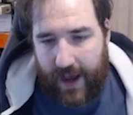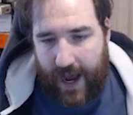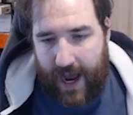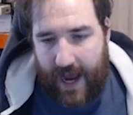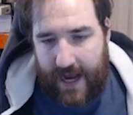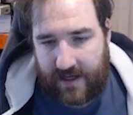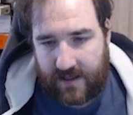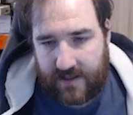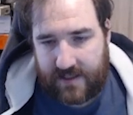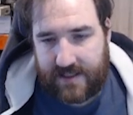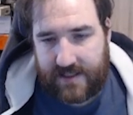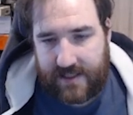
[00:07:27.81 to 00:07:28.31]

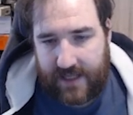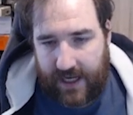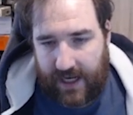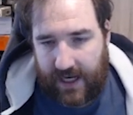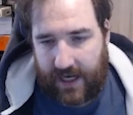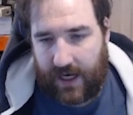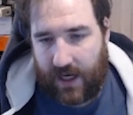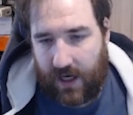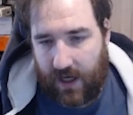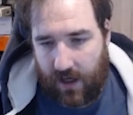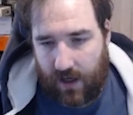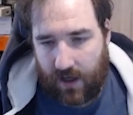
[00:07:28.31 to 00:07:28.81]
and
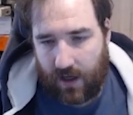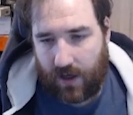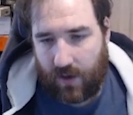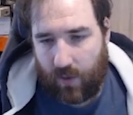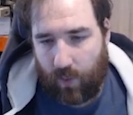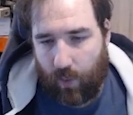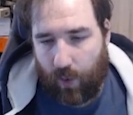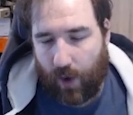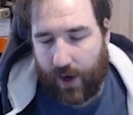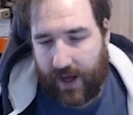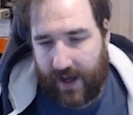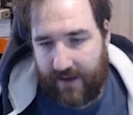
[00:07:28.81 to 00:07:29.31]
see
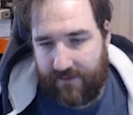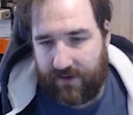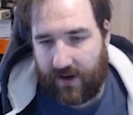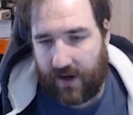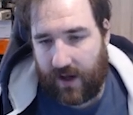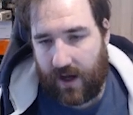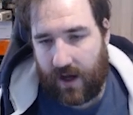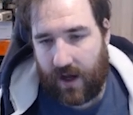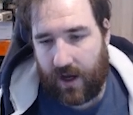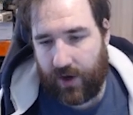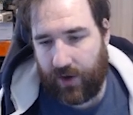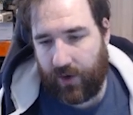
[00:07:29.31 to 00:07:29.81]
what I've
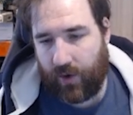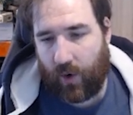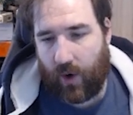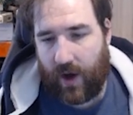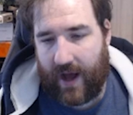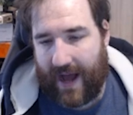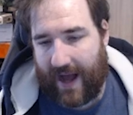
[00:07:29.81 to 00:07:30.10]
learned or